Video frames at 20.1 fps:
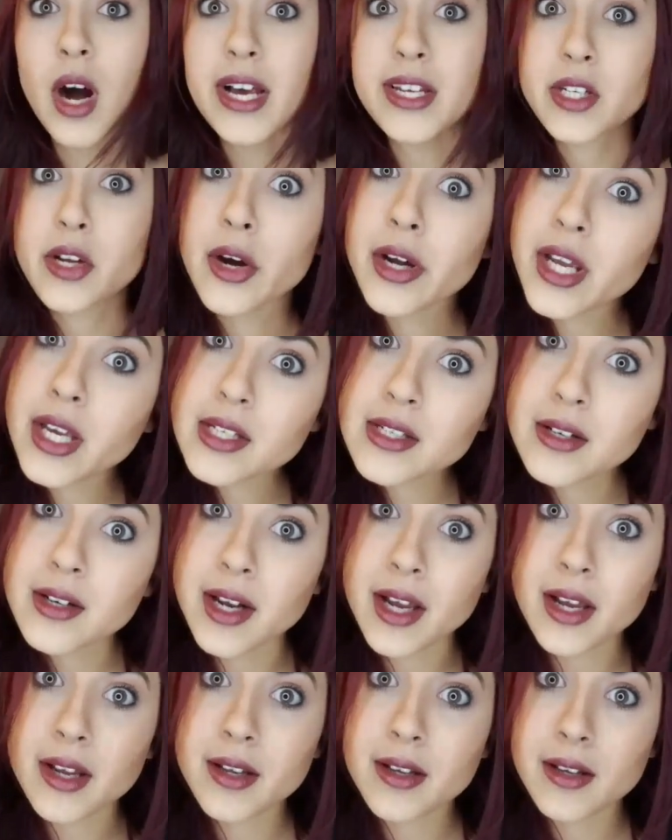I saw it
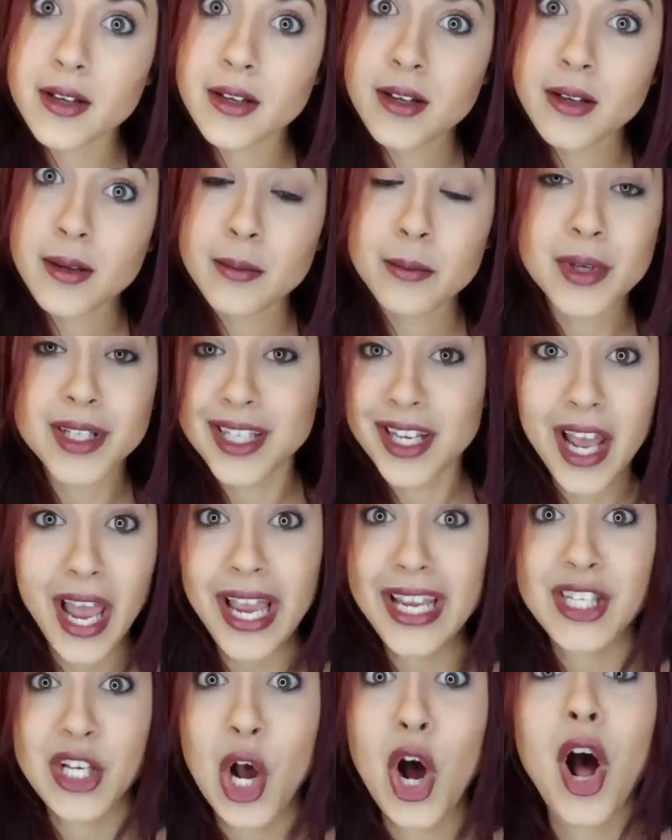yesterday, but
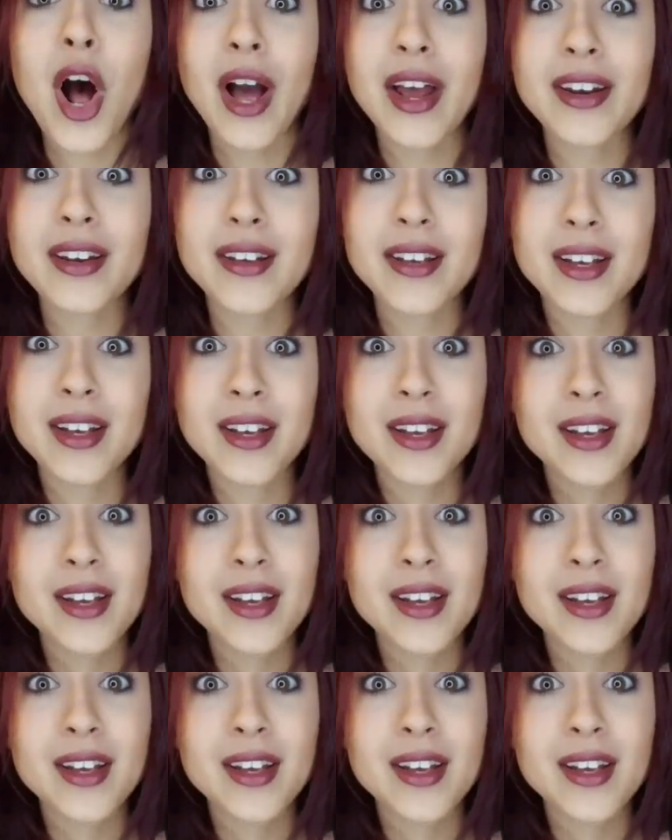today it's gone.